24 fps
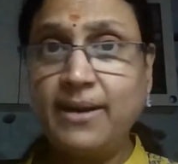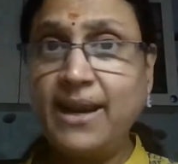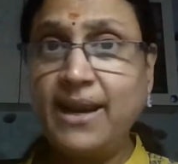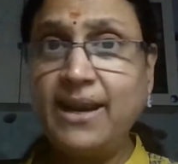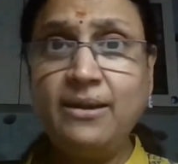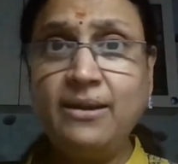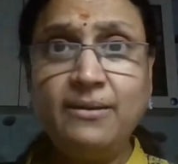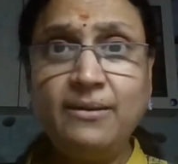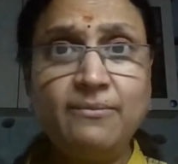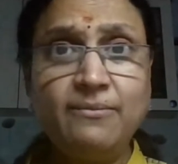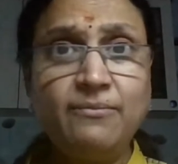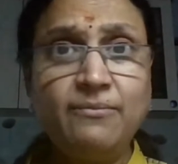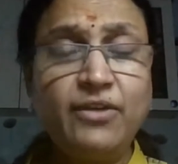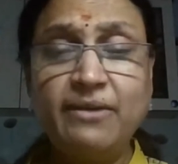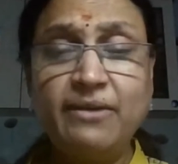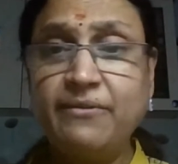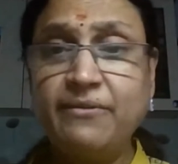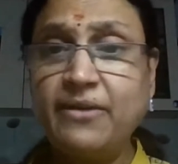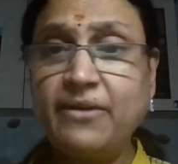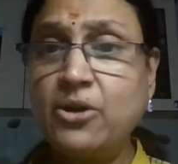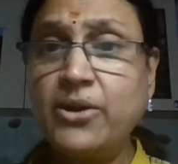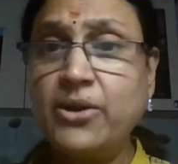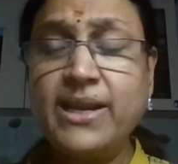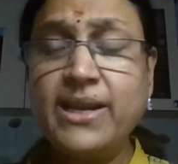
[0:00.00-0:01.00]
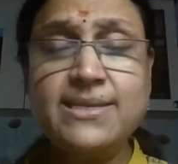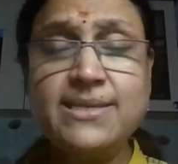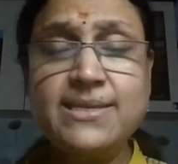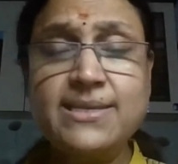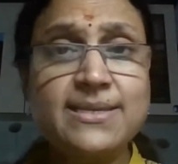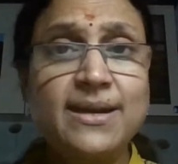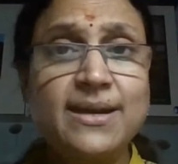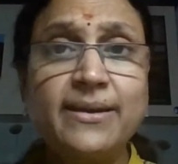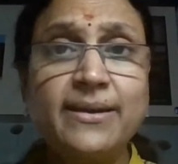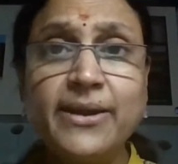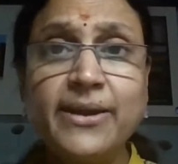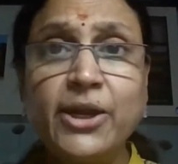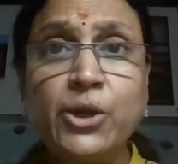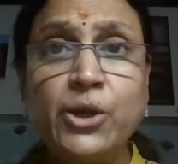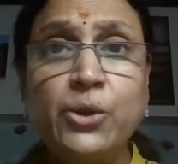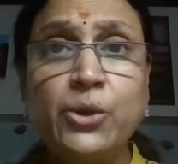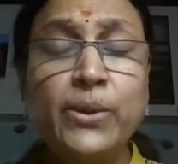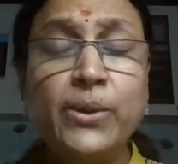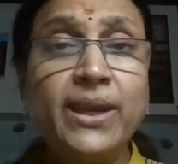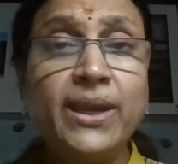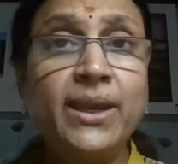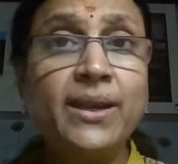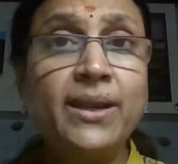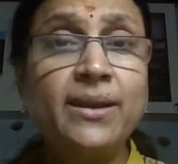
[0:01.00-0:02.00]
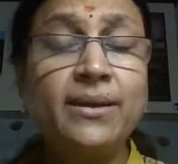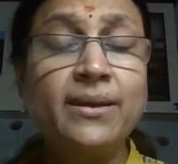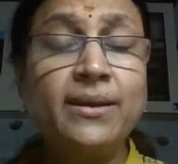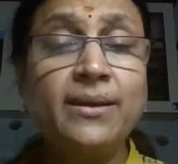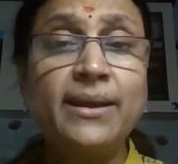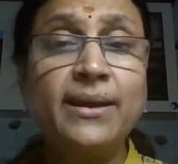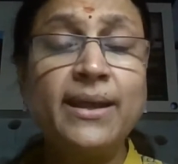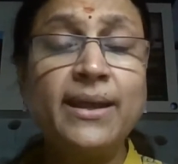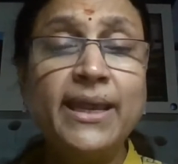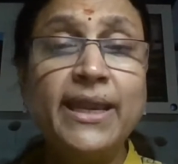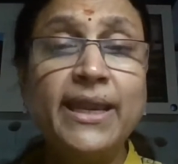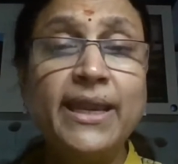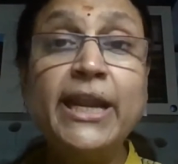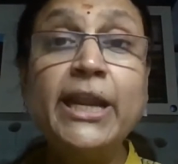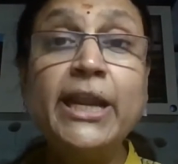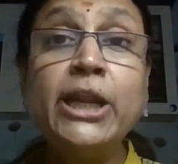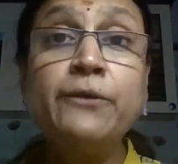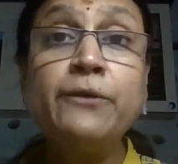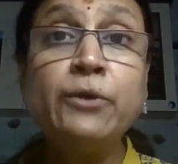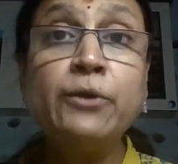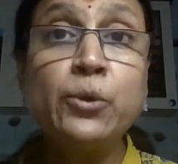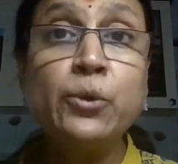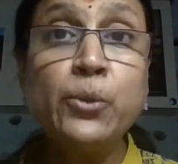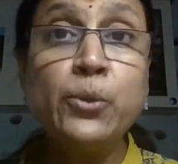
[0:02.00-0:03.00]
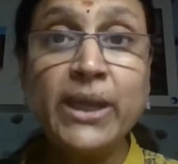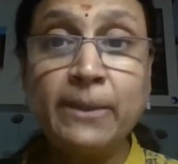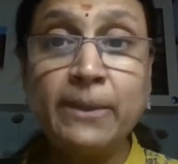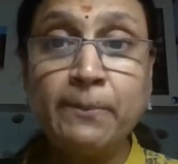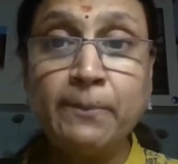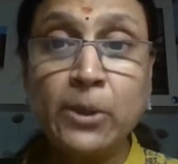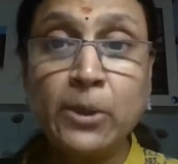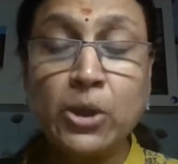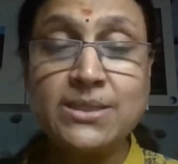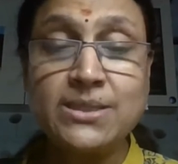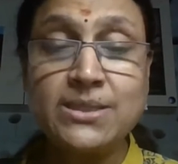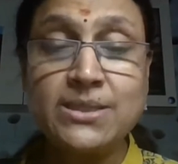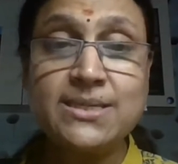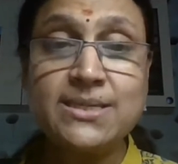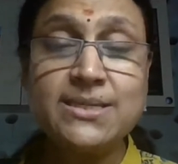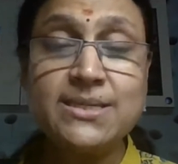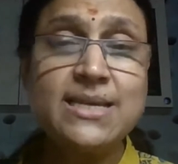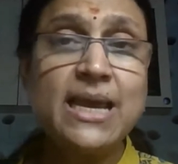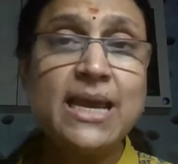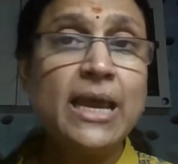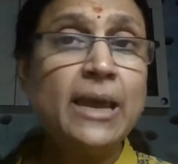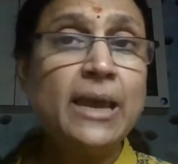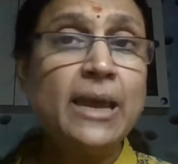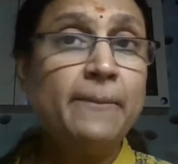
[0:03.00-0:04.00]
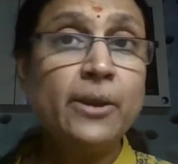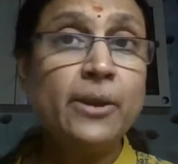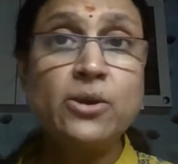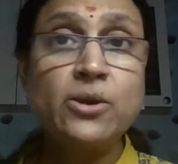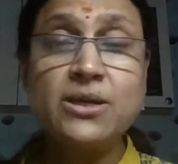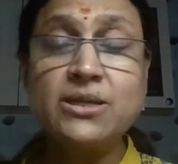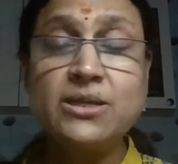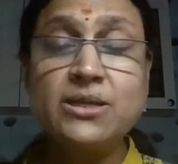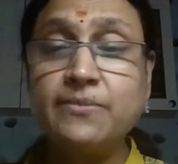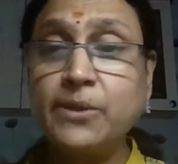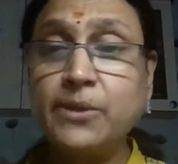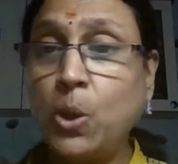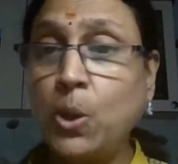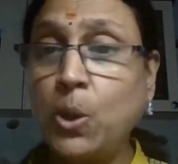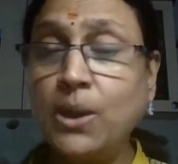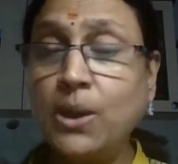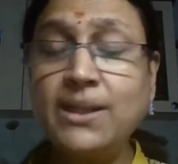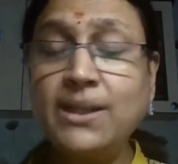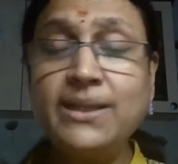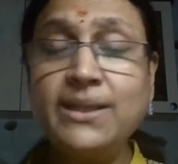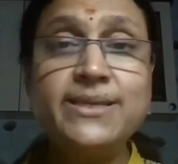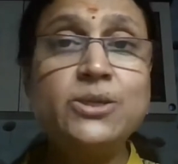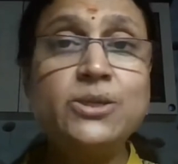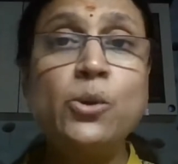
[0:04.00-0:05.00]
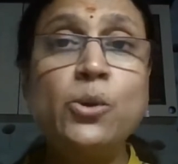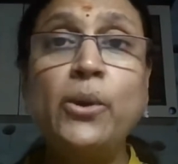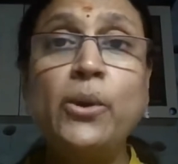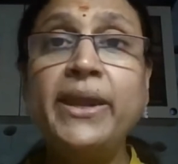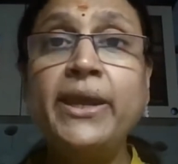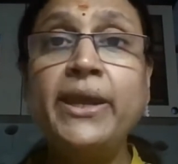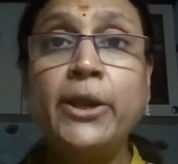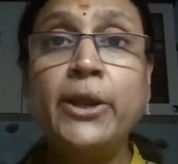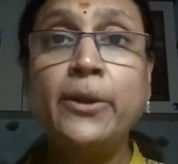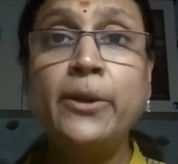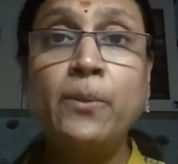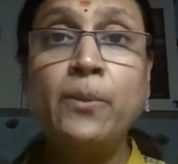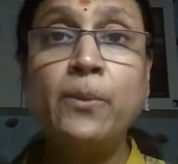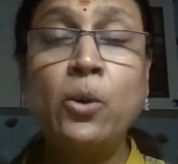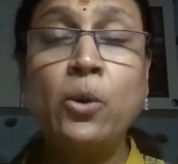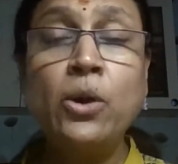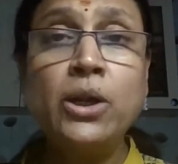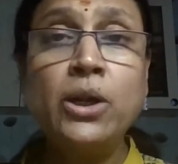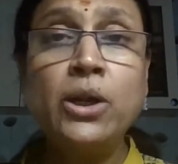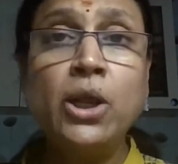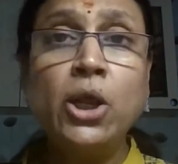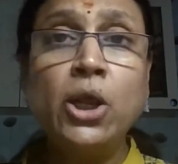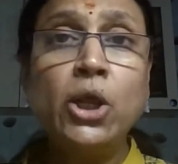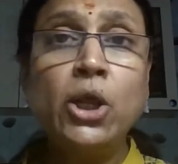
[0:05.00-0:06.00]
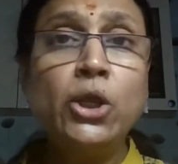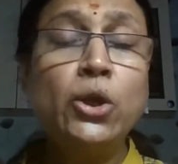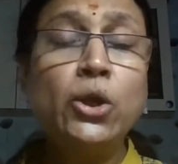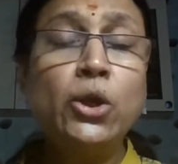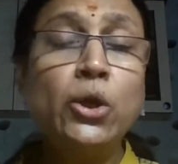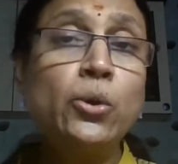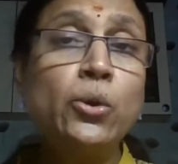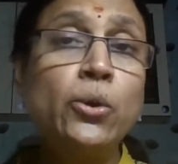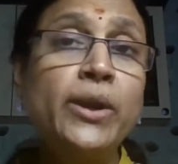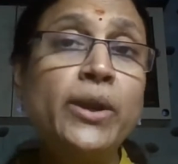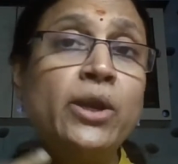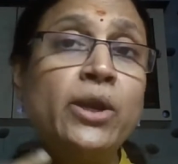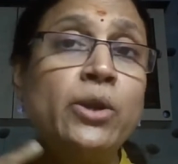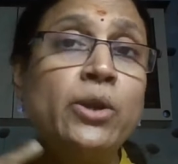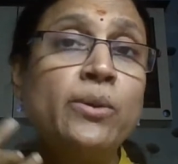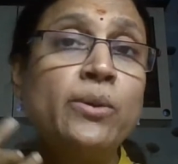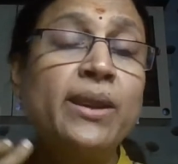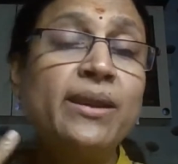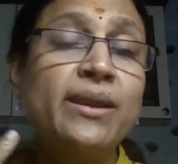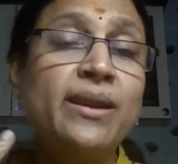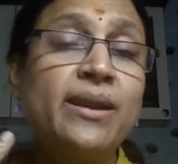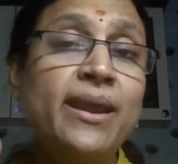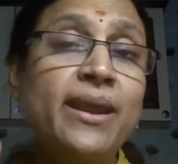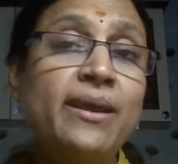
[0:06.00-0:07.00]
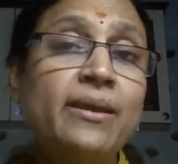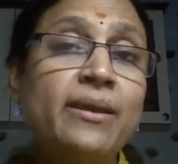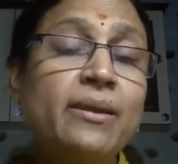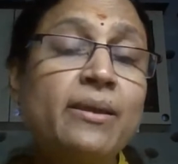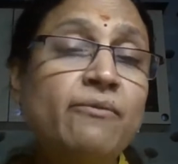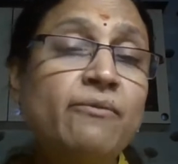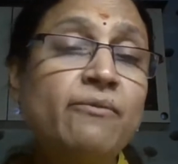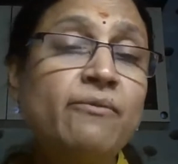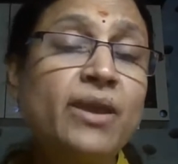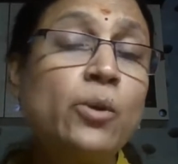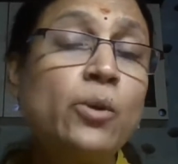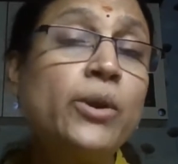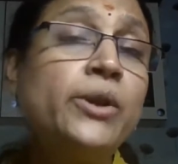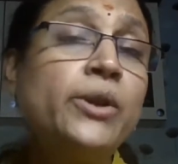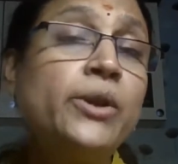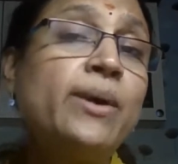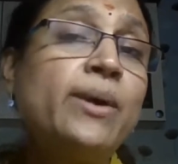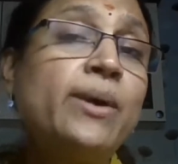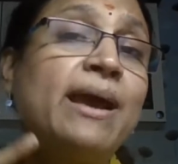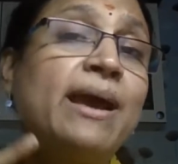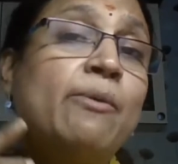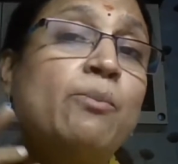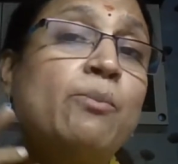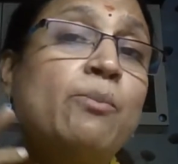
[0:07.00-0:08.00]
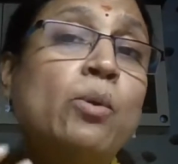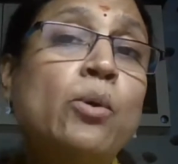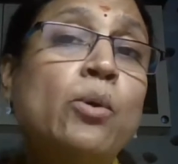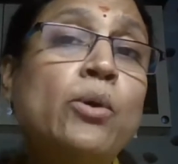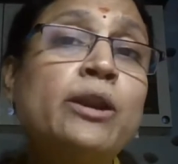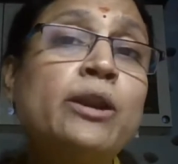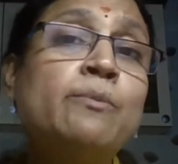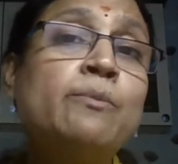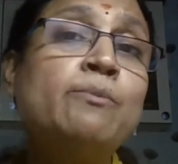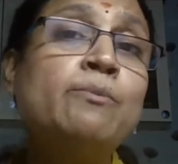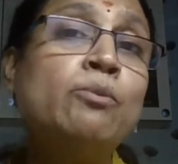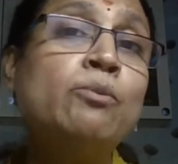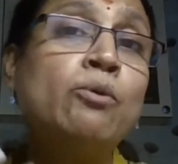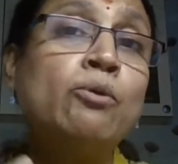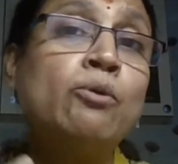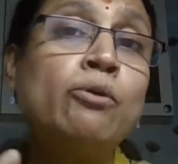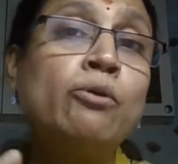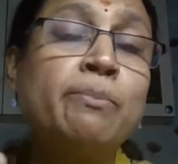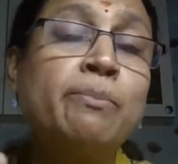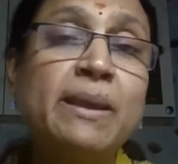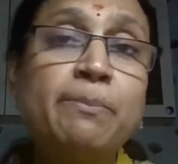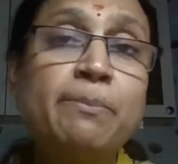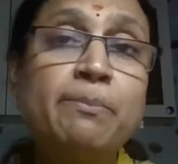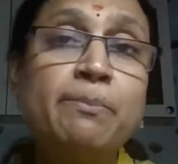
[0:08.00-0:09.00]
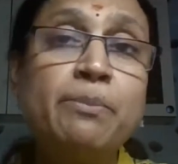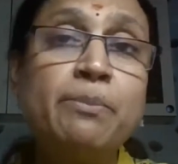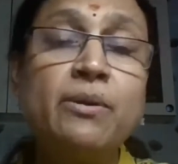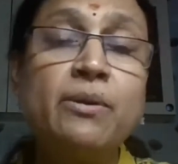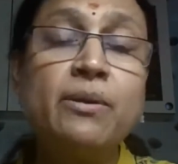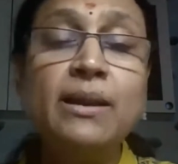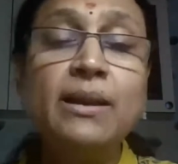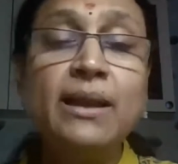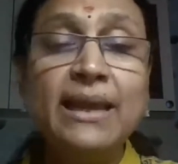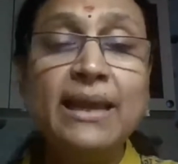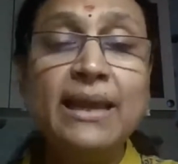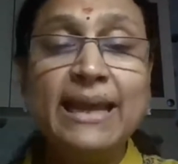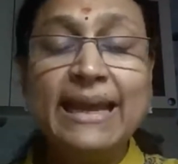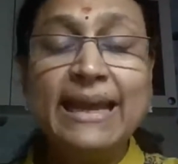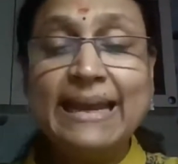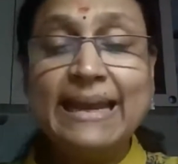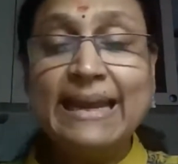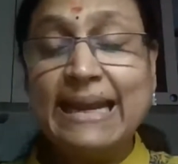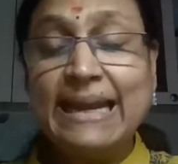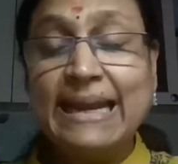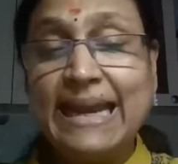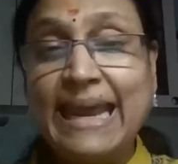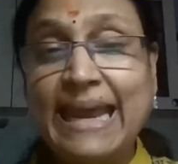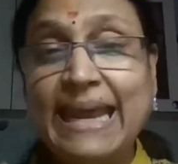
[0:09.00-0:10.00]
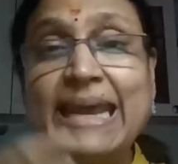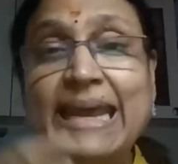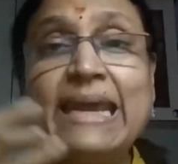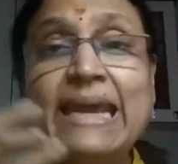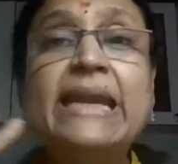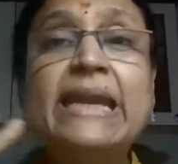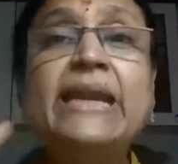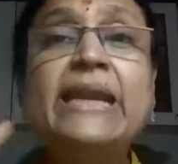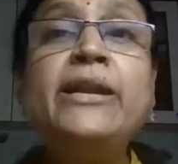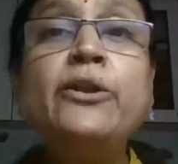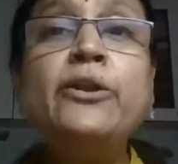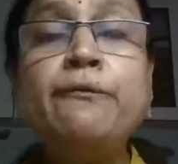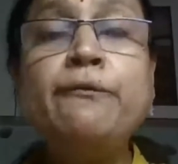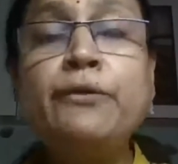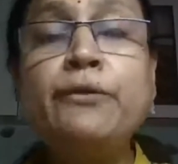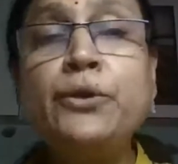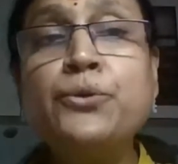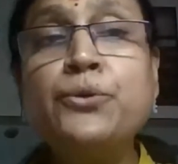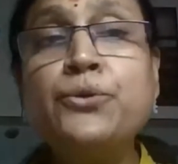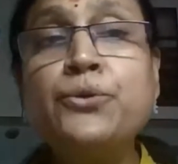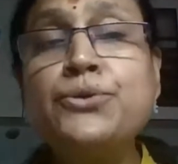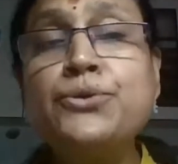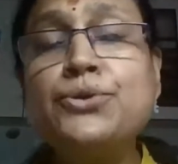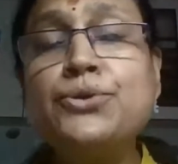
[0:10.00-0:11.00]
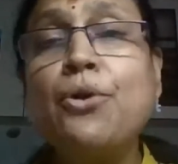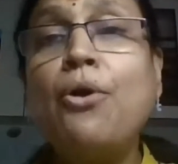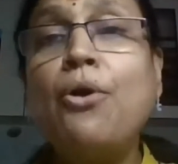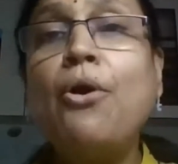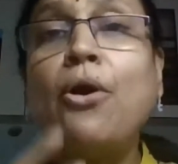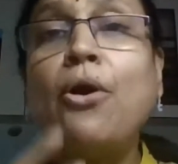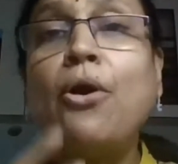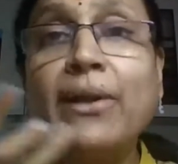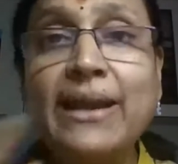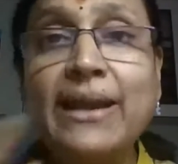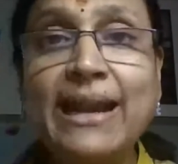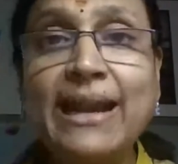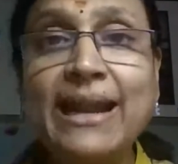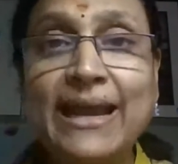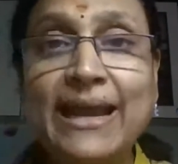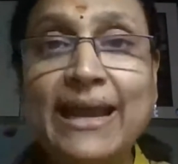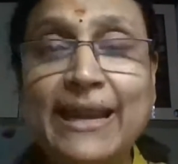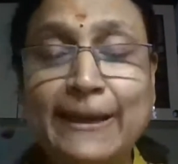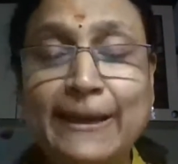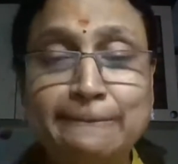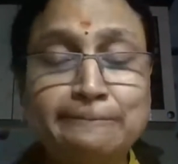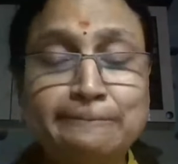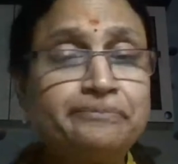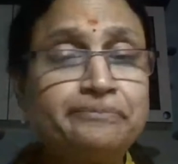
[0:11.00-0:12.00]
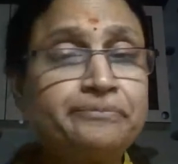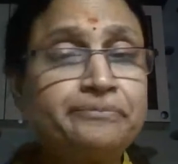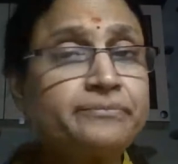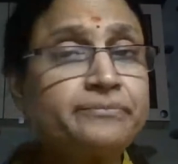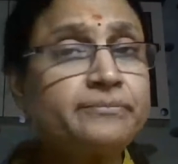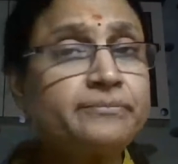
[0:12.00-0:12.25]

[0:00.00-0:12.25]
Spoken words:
right? We have already started doing in the interviewing process, because with all these going remote, we are going to have more and more people taking interviews online.